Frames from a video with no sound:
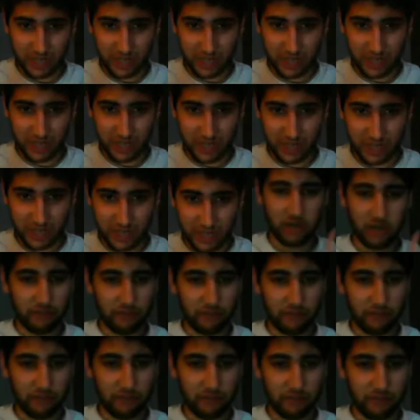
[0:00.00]
being
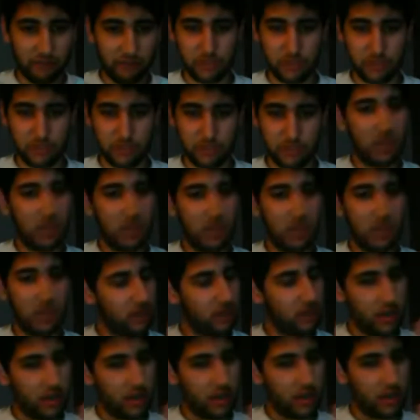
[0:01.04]
part of the news,
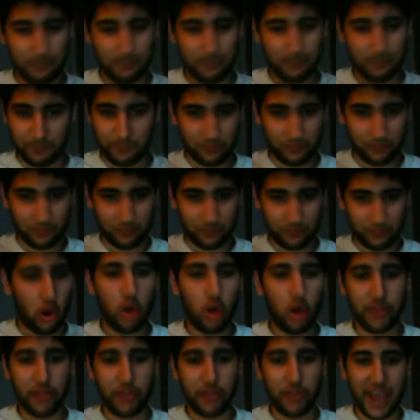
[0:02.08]
um,
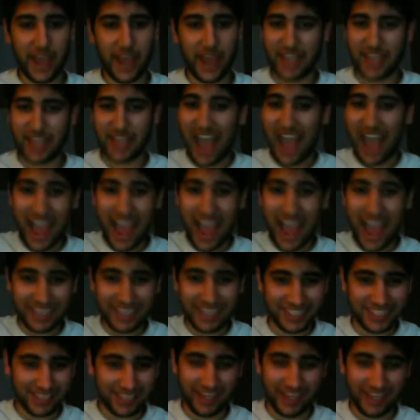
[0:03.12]
all that.
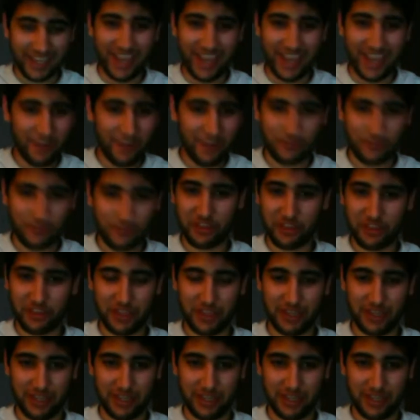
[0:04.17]
I did
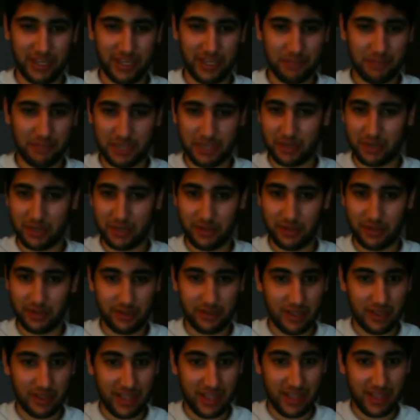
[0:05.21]
everything. And I mean,
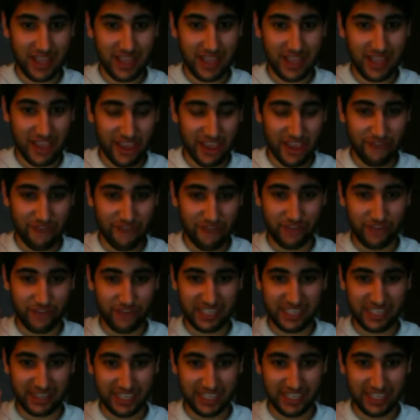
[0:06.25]
every
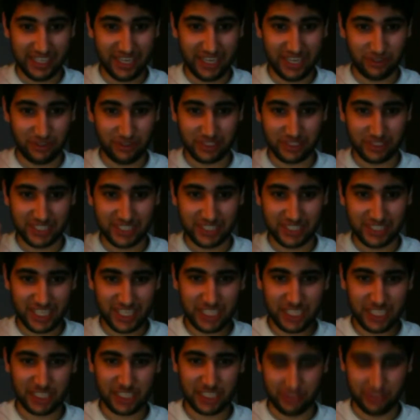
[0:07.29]
little
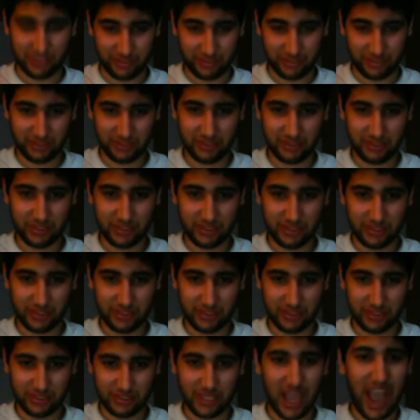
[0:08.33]
detail.
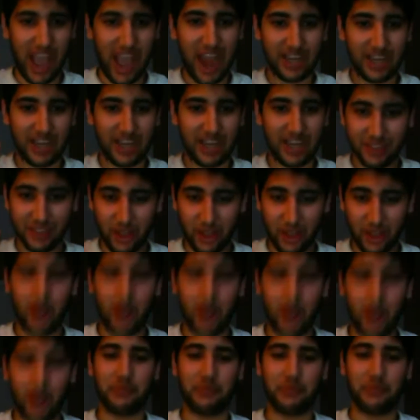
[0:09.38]
I
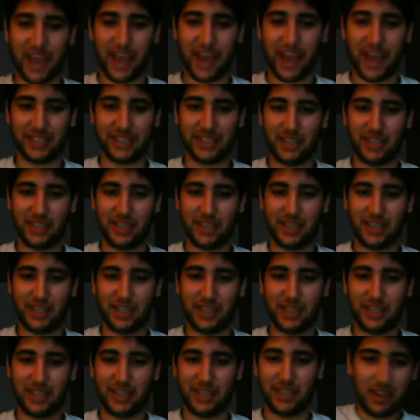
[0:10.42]
love that.
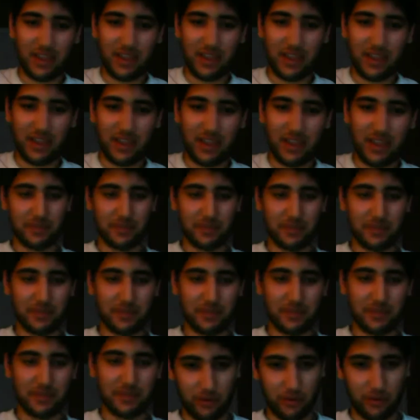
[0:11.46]
I mean,
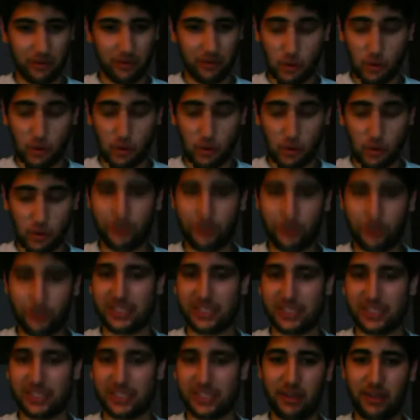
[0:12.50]
who wouldn't
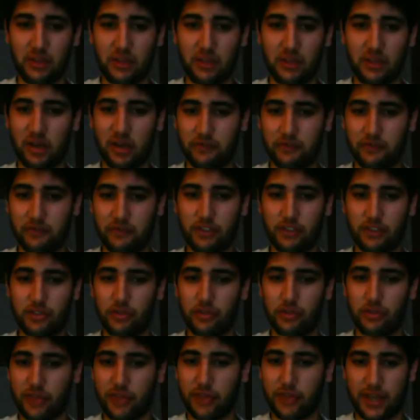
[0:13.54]
love to do
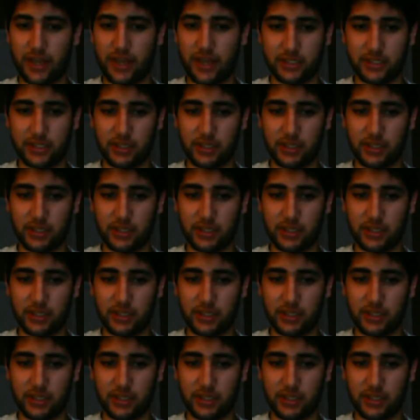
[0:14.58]
that?